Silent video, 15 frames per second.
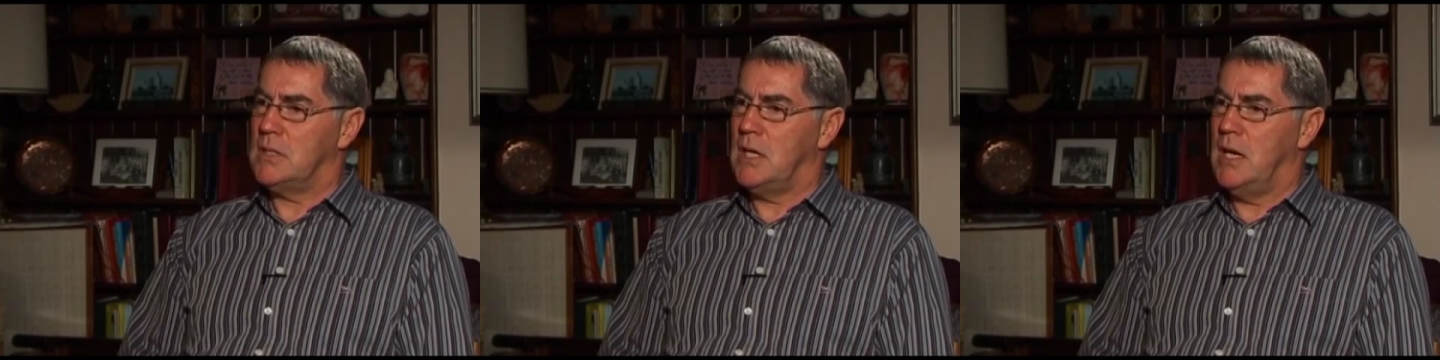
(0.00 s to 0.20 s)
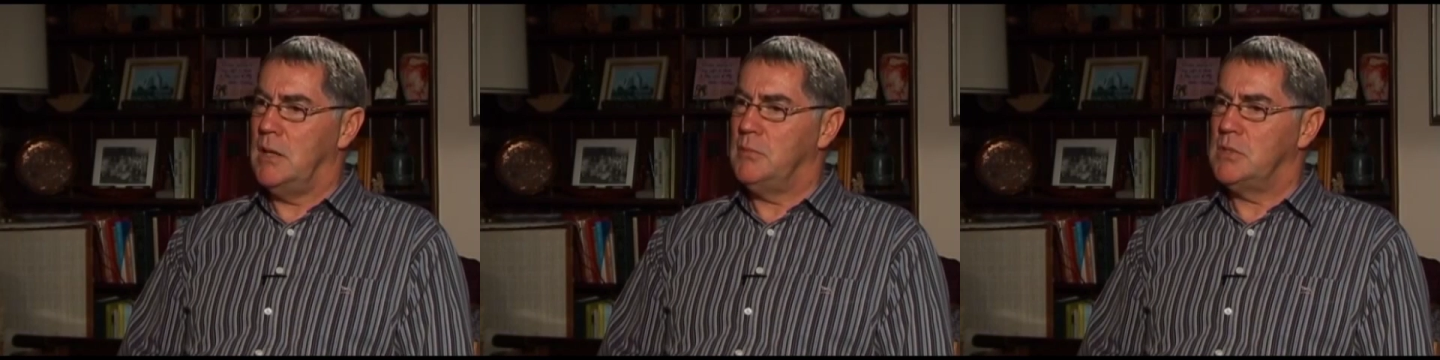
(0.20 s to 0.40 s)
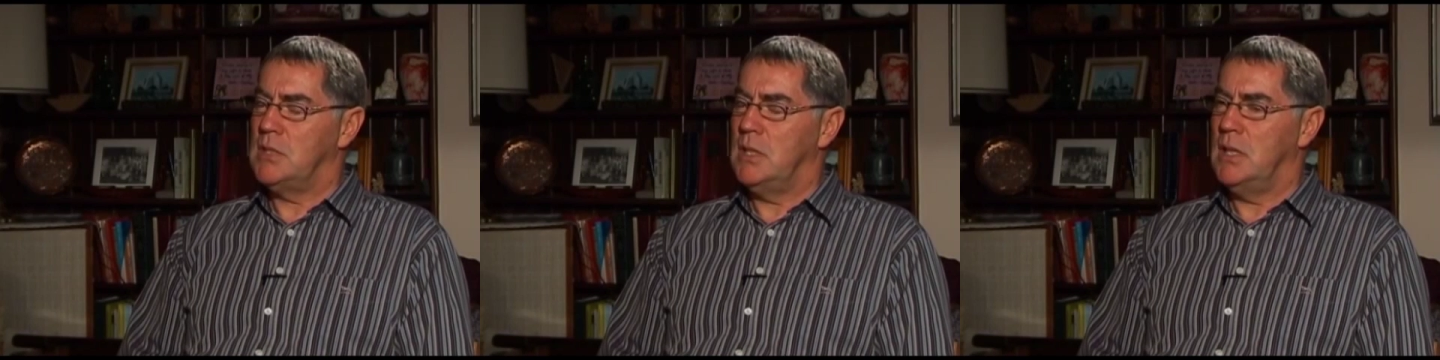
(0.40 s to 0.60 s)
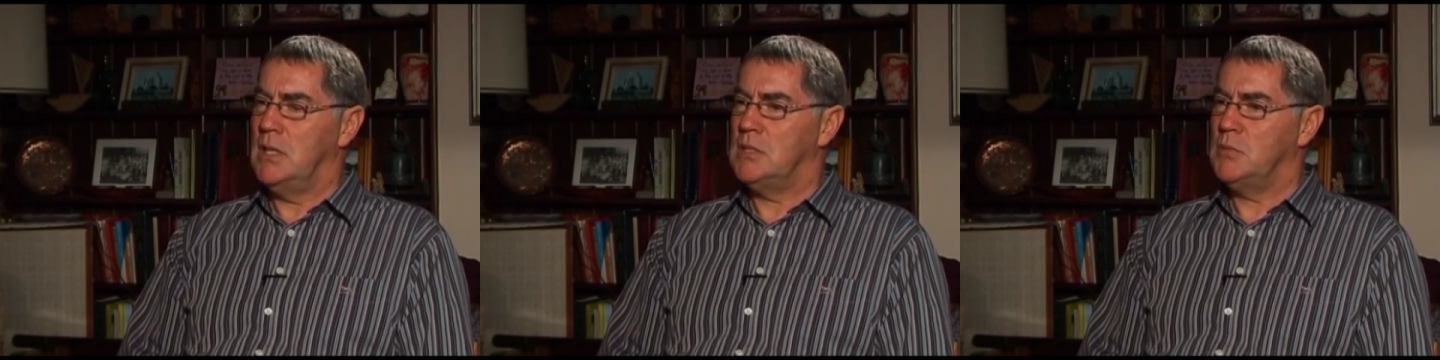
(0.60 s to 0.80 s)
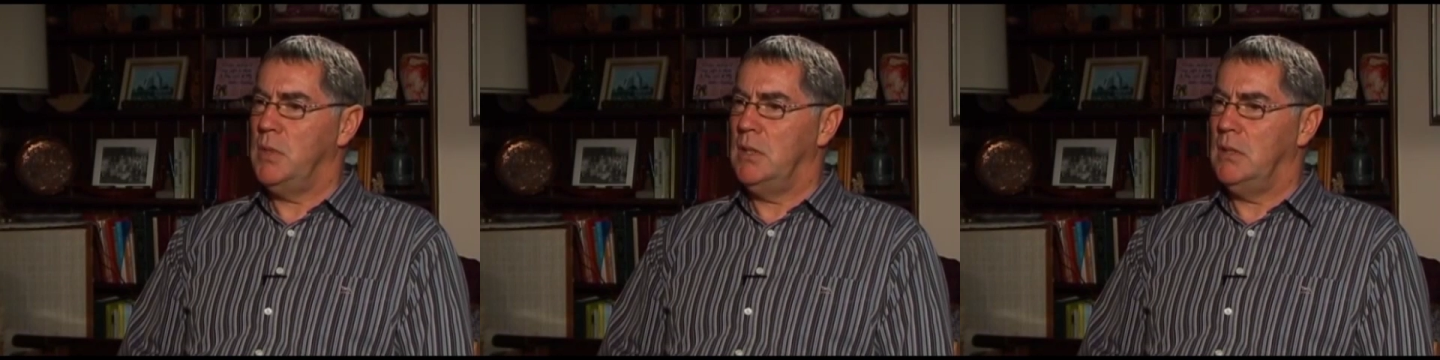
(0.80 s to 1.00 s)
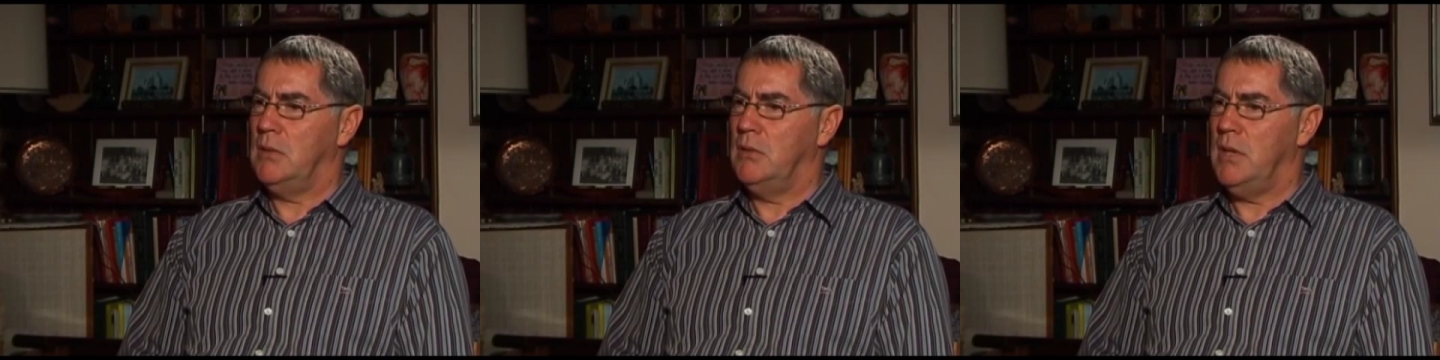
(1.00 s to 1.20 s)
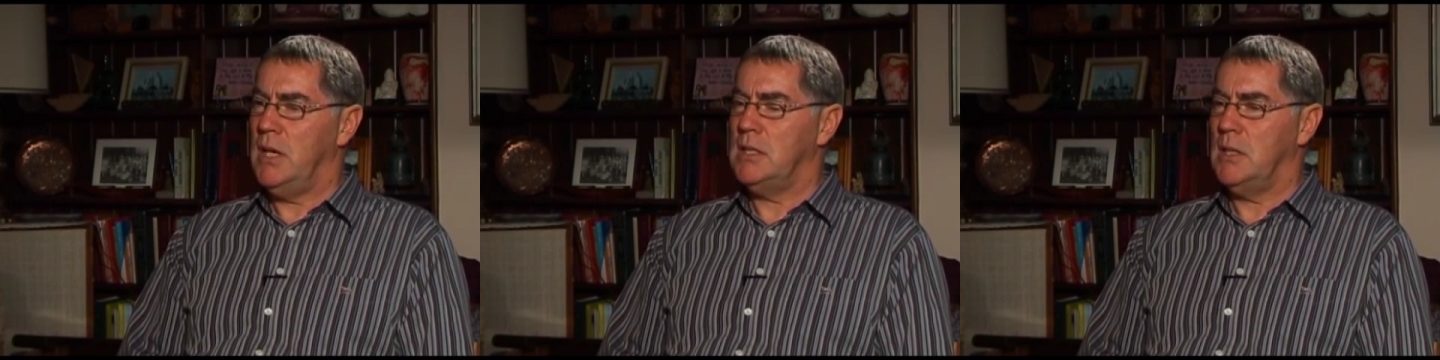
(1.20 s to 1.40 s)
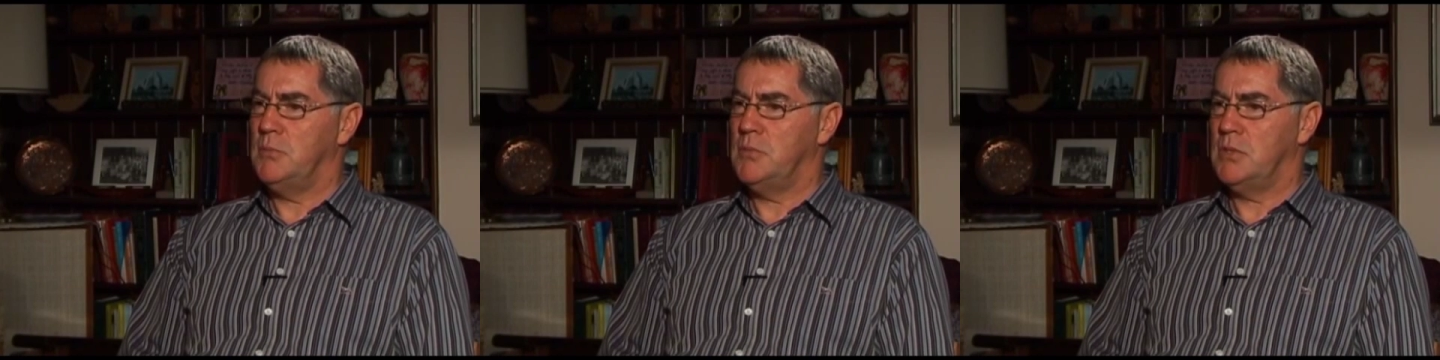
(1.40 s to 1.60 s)
times, there has been a
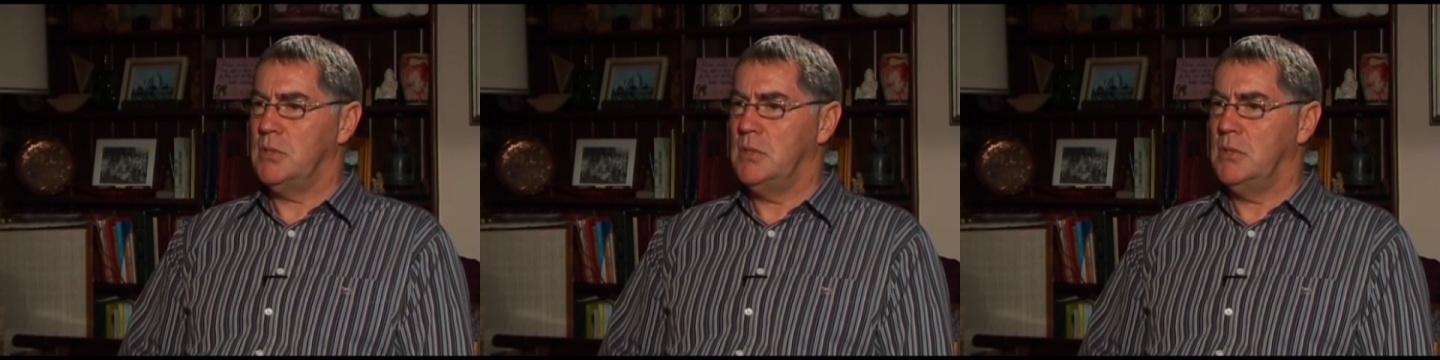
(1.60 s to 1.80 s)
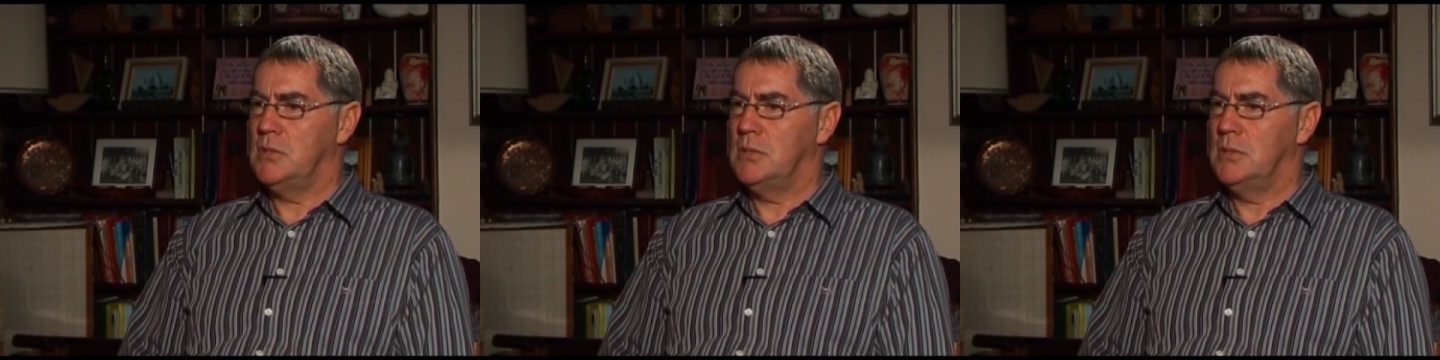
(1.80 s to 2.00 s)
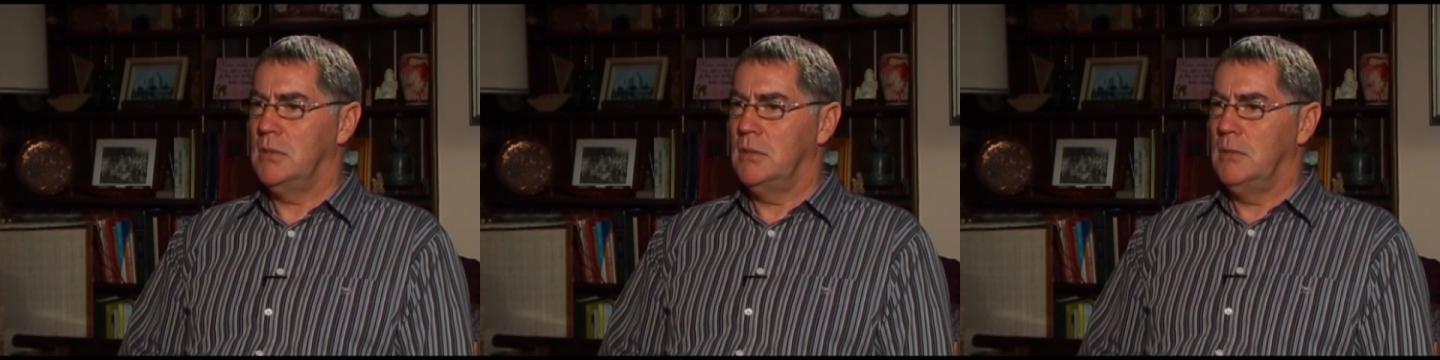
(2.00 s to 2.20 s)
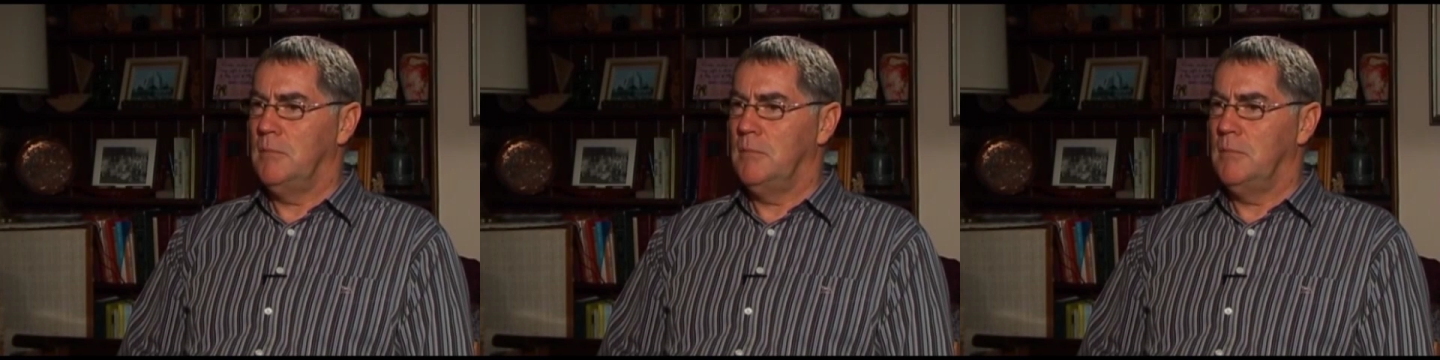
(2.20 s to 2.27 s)
great upsurge